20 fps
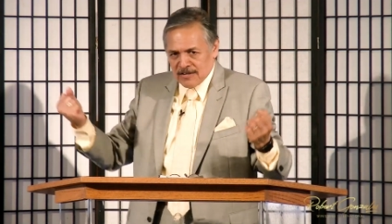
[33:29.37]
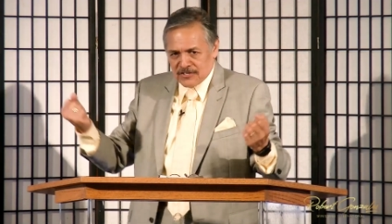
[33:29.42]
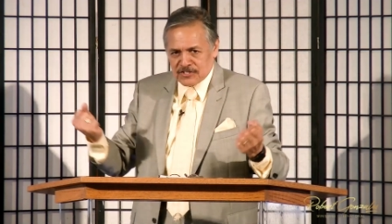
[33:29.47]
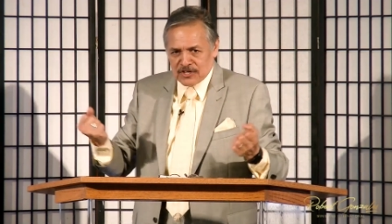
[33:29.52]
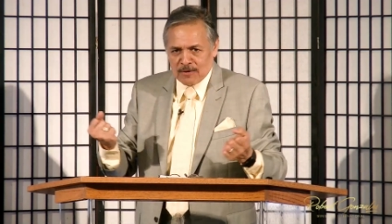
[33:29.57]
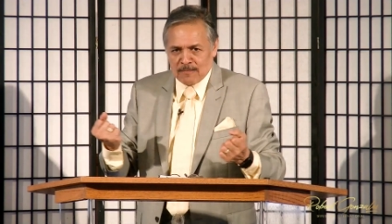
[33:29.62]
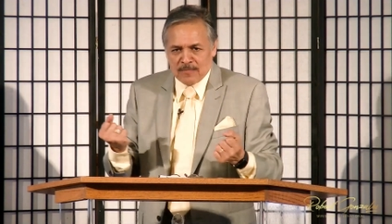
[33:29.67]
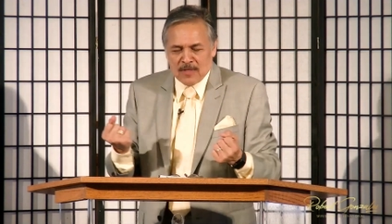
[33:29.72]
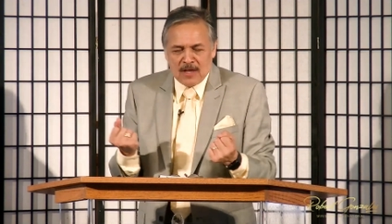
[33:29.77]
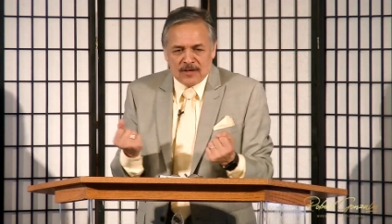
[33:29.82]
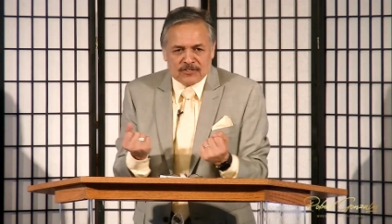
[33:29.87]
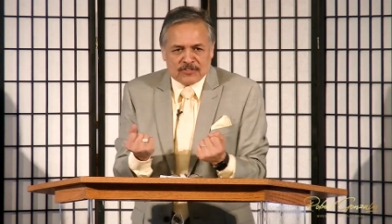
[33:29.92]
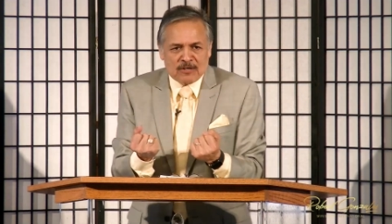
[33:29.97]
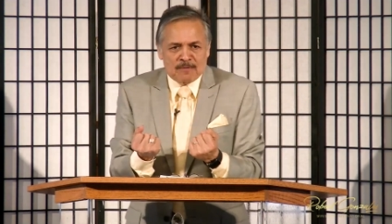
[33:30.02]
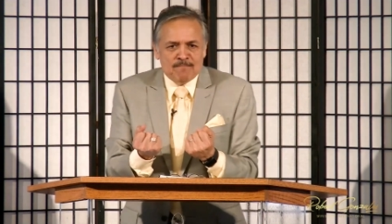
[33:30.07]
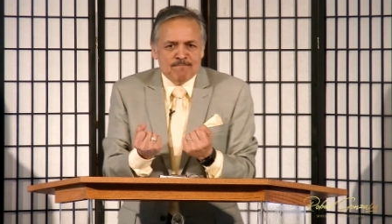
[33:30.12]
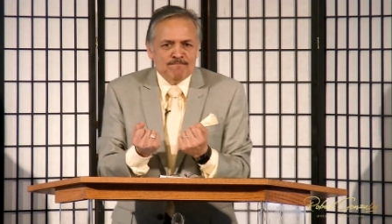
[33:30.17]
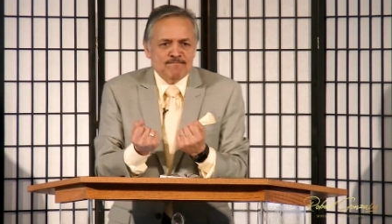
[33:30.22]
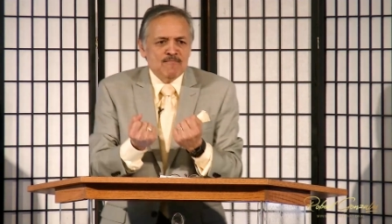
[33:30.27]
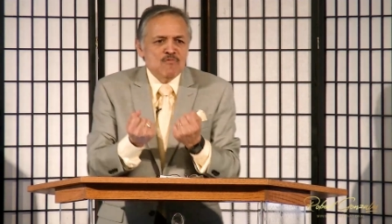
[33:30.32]
some
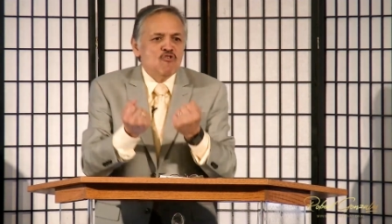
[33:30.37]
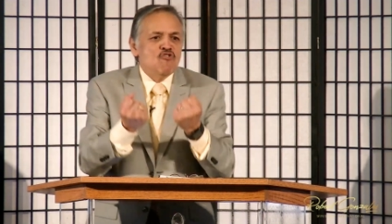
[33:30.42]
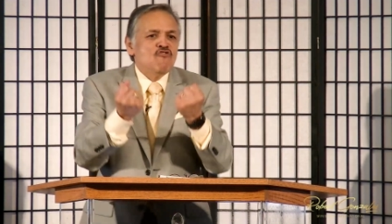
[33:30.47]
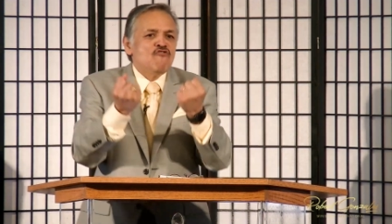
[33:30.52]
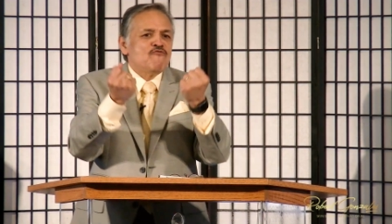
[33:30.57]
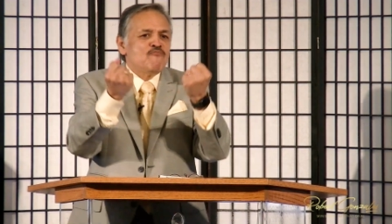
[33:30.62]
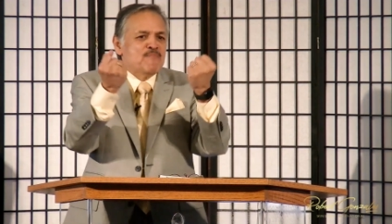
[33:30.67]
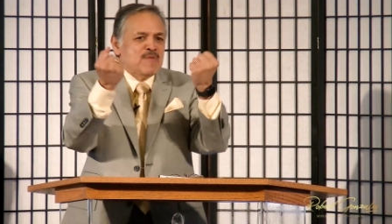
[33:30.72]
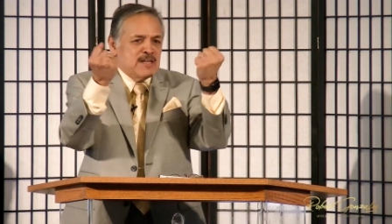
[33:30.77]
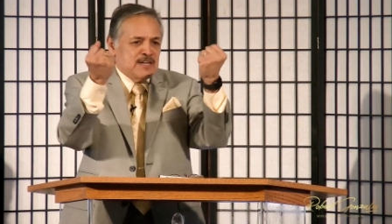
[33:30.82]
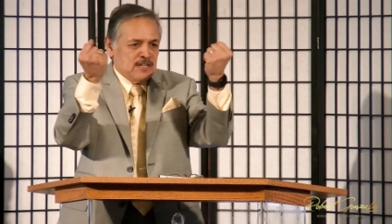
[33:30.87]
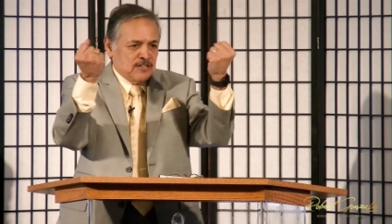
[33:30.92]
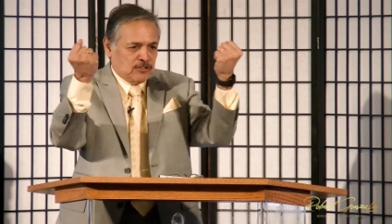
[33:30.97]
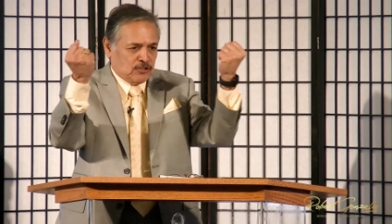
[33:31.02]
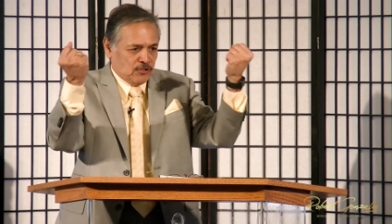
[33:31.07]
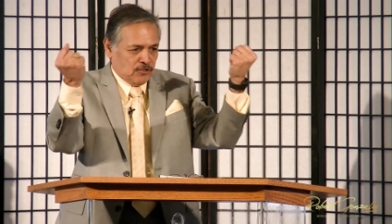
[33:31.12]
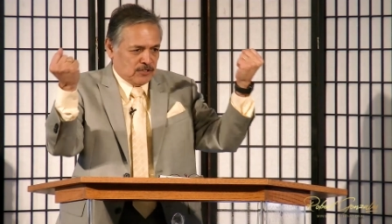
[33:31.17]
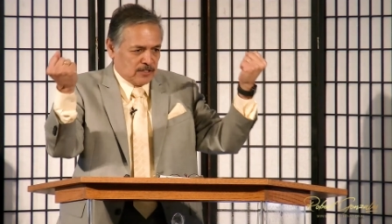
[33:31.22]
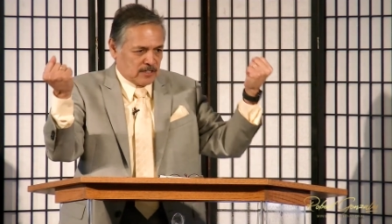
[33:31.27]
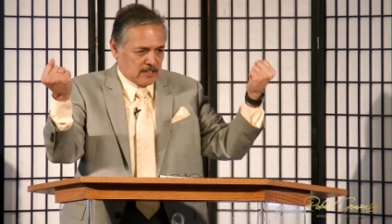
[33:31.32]
movement
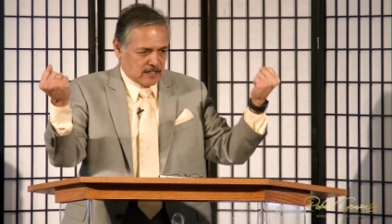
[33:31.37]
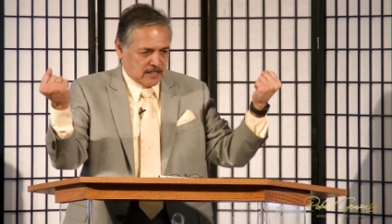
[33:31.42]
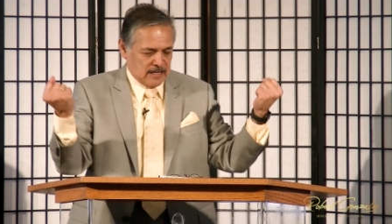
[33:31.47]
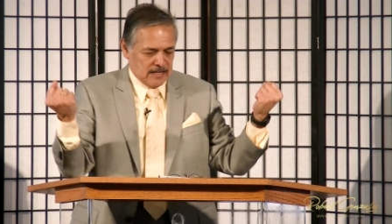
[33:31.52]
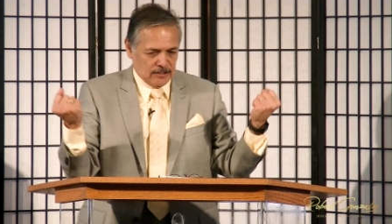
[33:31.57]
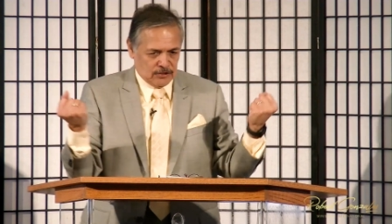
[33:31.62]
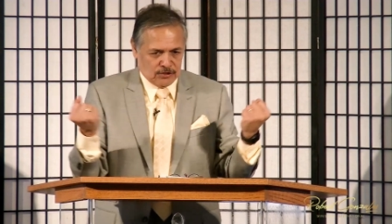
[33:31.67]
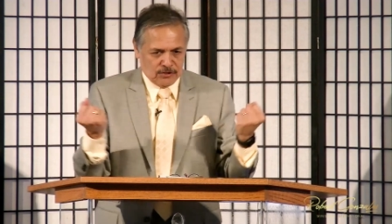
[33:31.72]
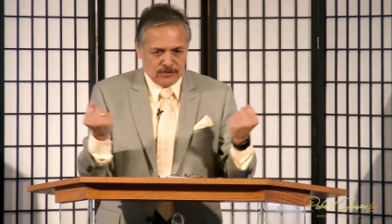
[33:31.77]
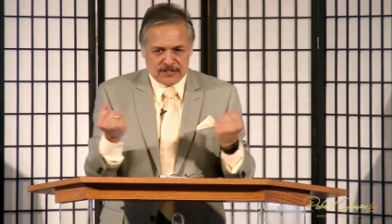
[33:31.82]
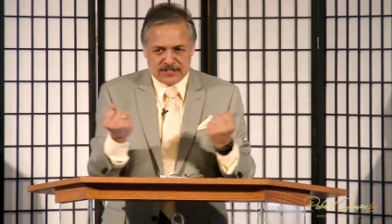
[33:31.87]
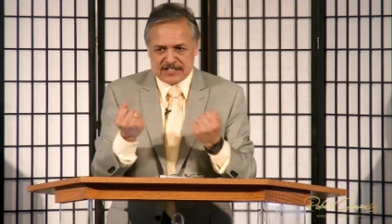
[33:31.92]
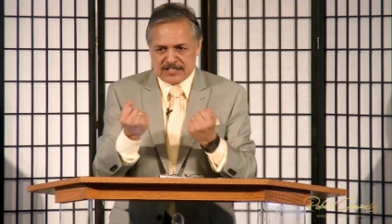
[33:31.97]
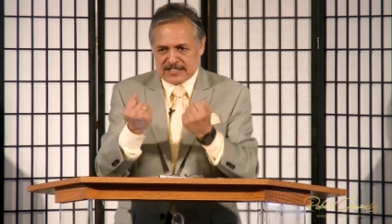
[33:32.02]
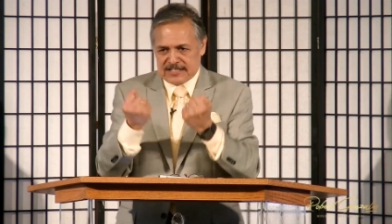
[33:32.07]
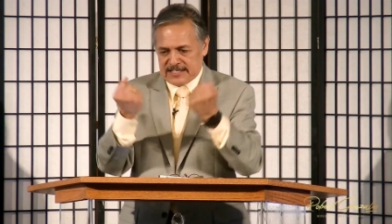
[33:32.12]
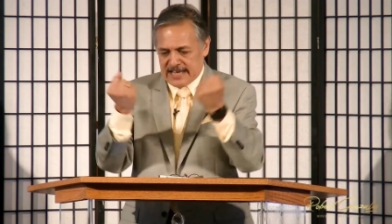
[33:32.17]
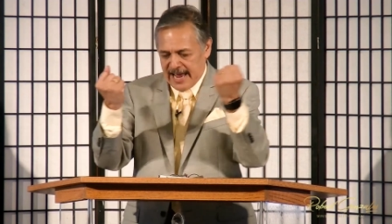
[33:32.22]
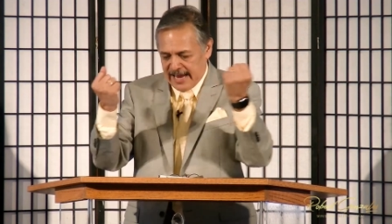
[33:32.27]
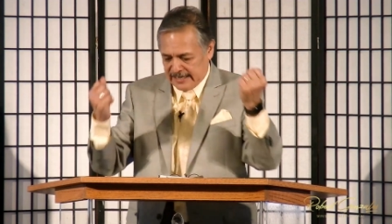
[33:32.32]
into the
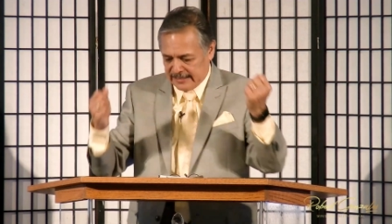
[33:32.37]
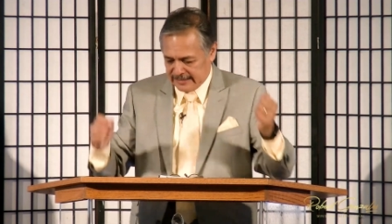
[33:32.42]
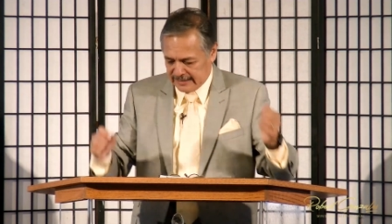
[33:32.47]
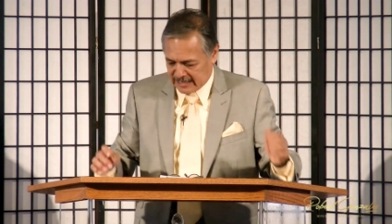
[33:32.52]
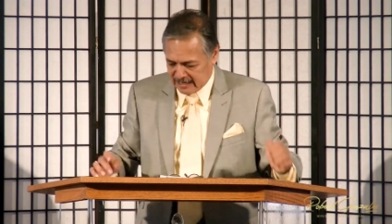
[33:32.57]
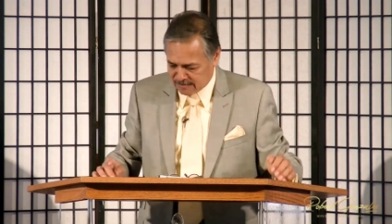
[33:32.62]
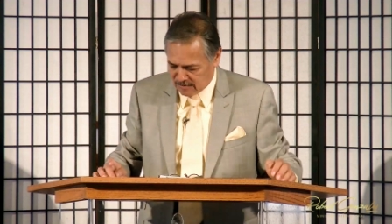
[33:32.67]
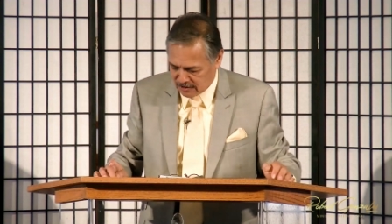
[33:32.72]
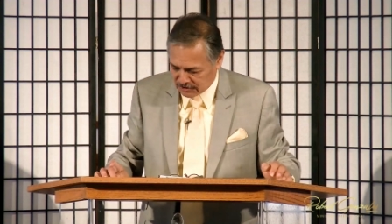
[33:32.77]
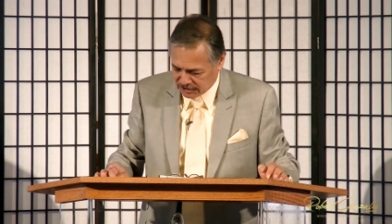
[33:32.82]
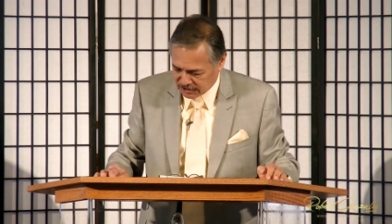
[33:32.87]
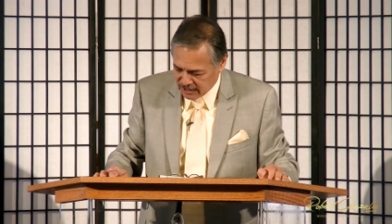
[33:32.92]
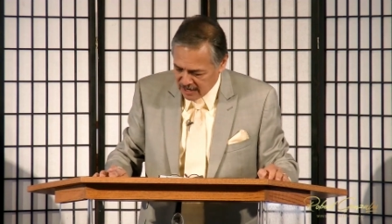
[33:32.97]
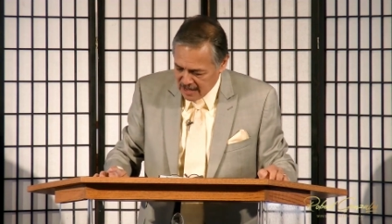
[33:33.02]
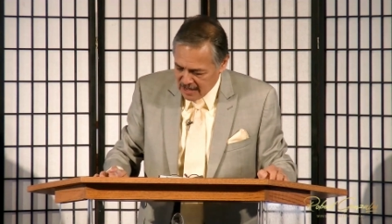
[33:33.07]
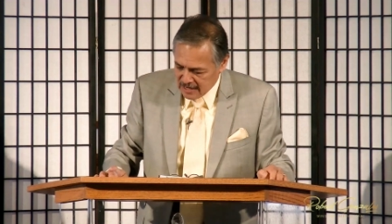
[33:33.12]
society. Come on, church.